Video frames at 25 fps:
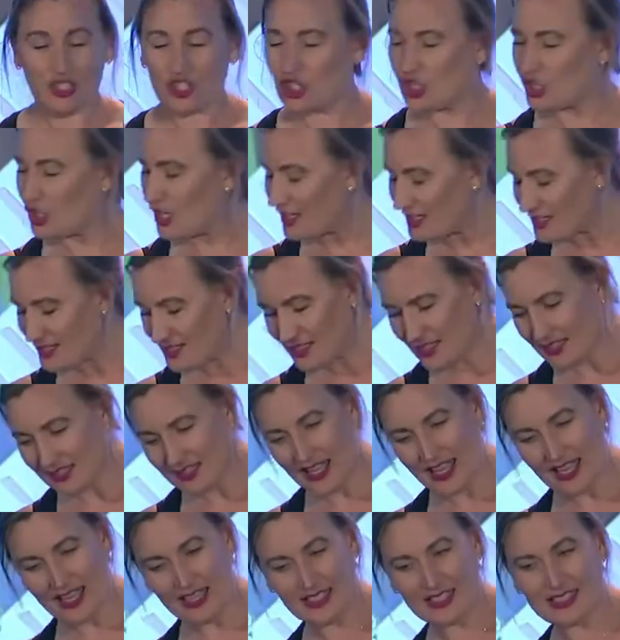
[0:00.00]
just the
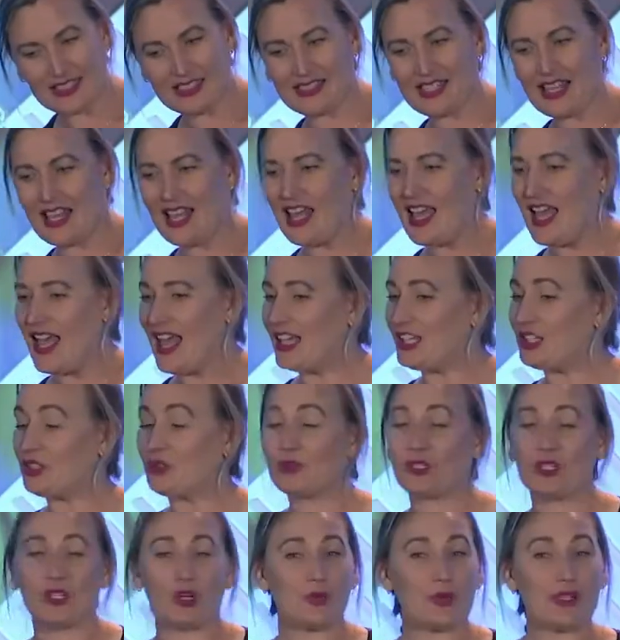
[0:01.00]
legs, and you
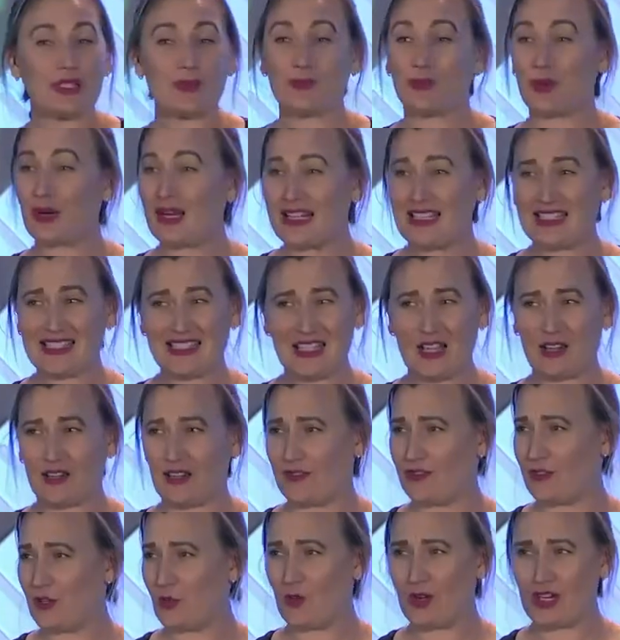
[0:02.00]
can always break it down
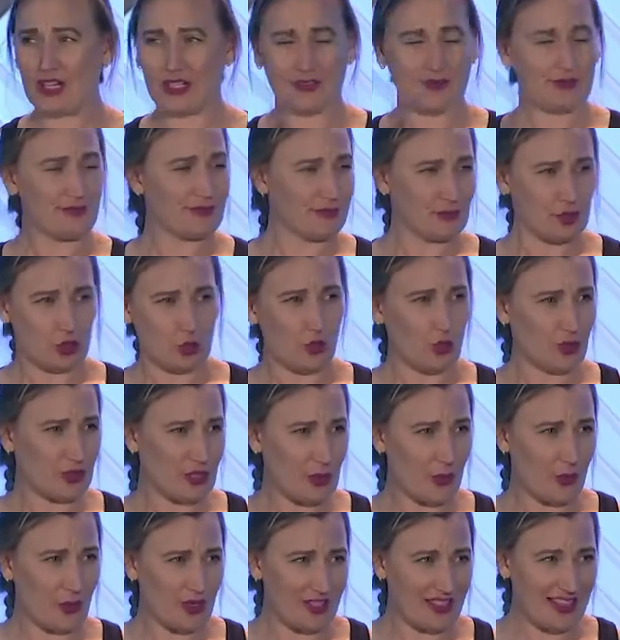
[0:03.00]
if you want to do
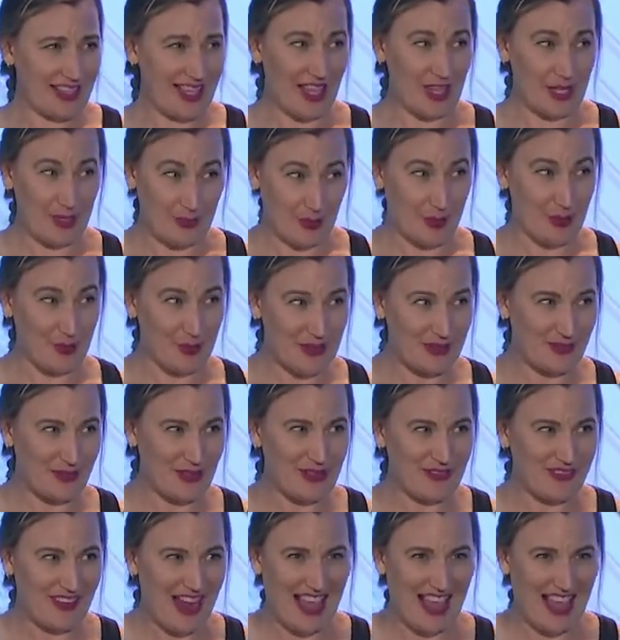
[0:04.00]
only one or the other, but we've